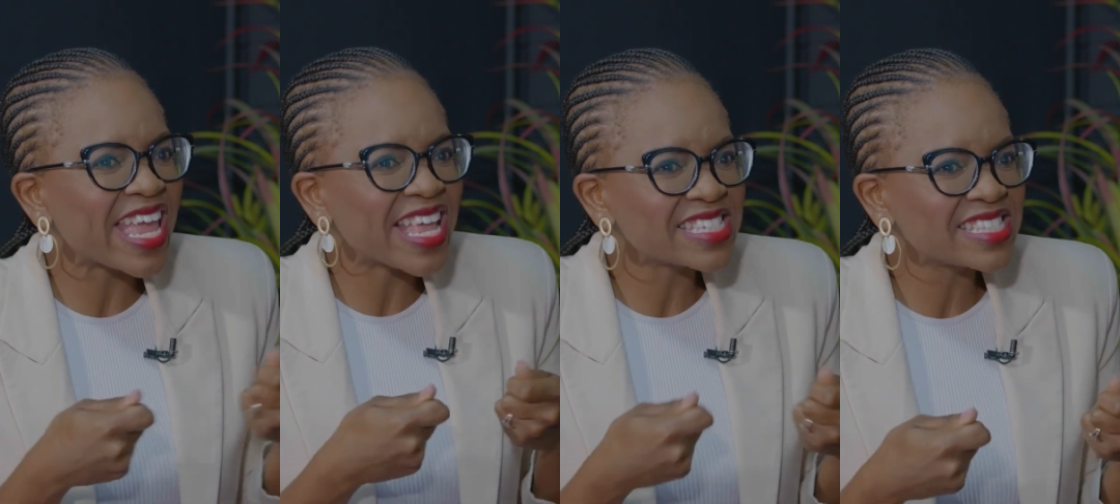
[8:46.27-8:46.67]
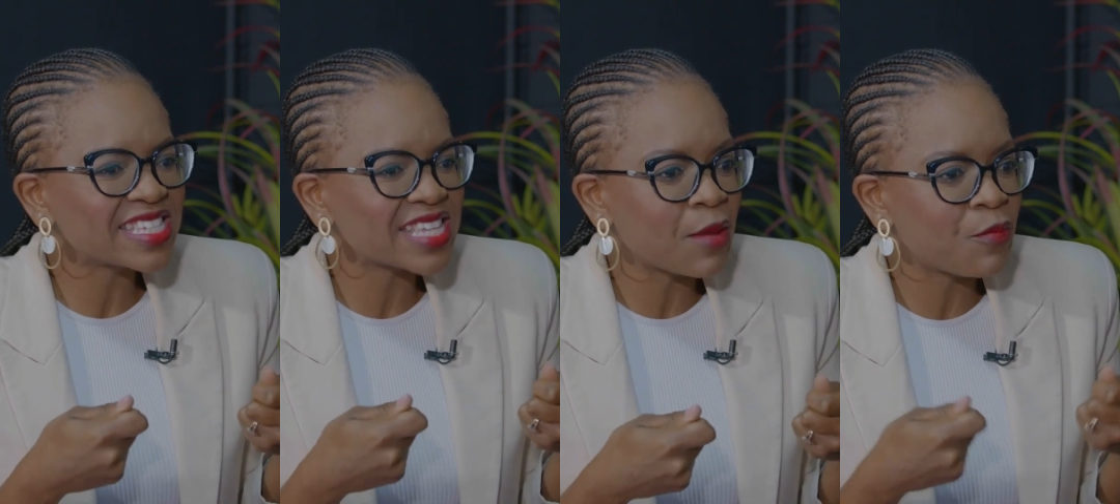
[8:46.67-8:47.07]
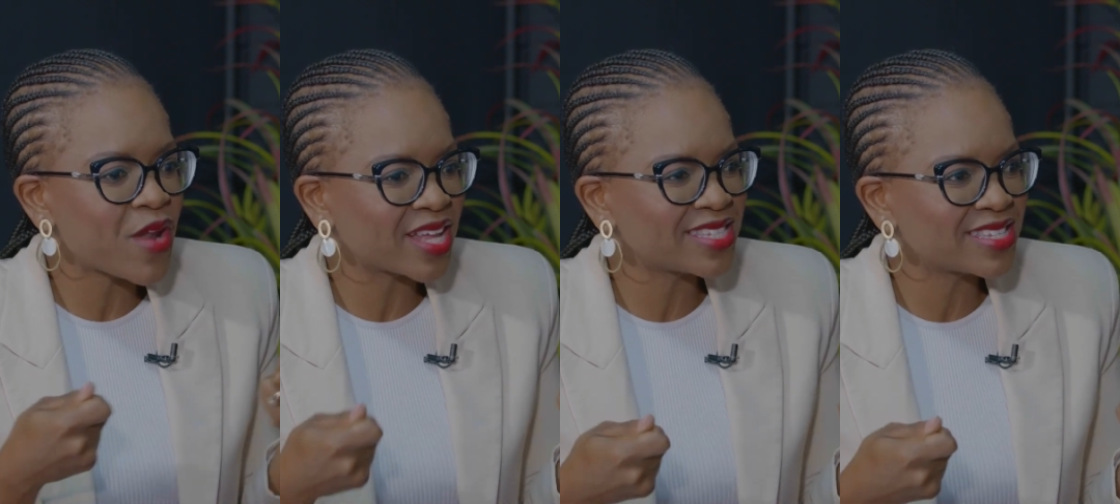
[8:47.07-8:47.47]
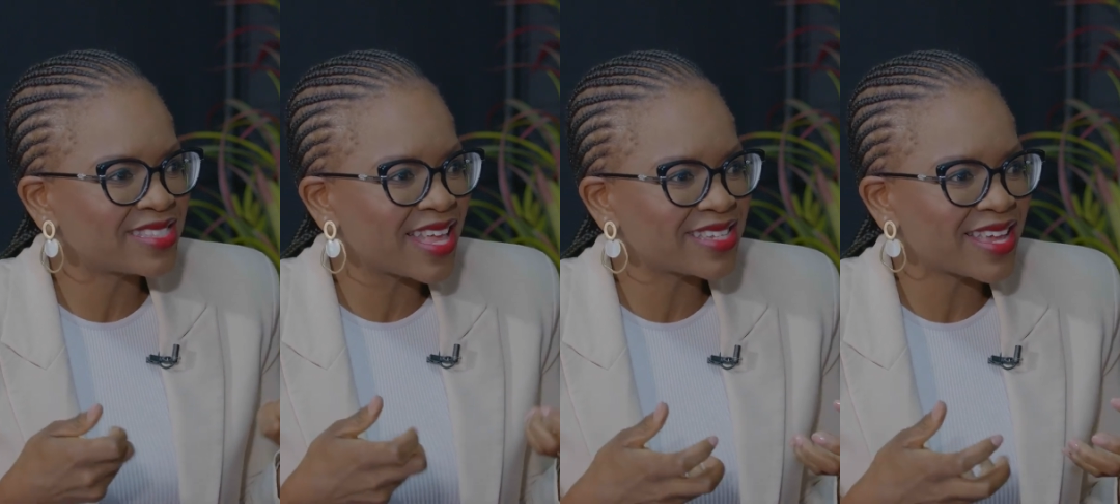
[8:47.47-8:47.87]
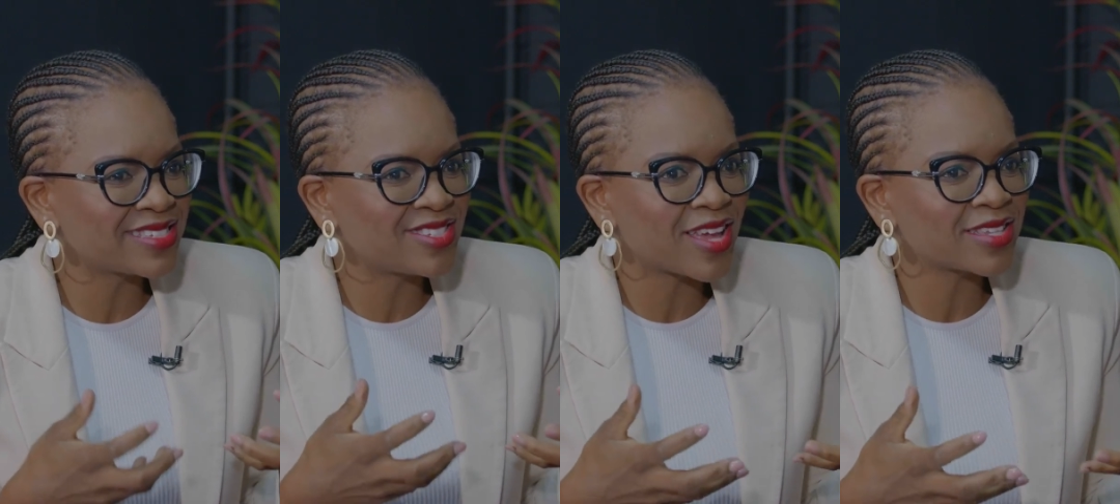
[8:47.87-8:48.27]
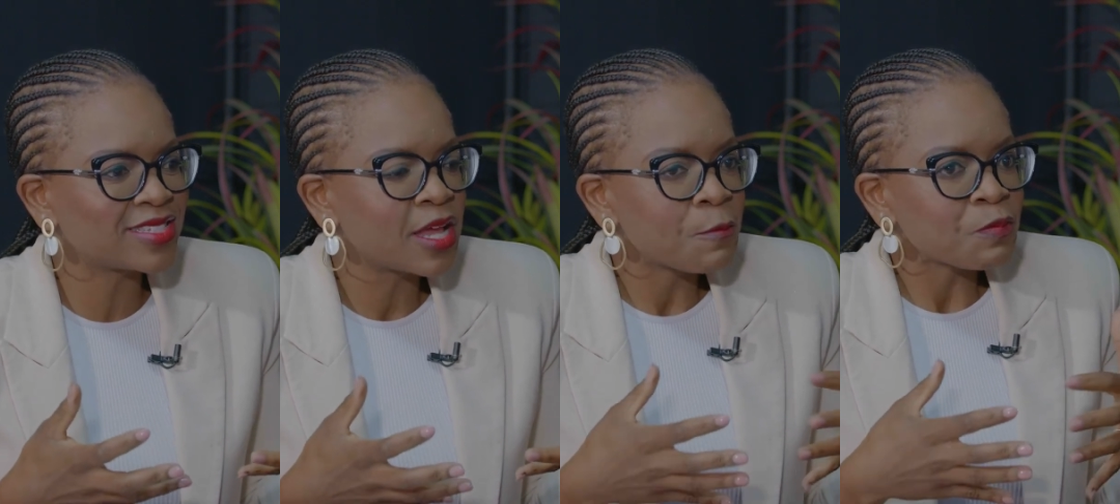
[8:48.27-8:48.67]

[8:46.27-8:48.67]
is this a practice that is just,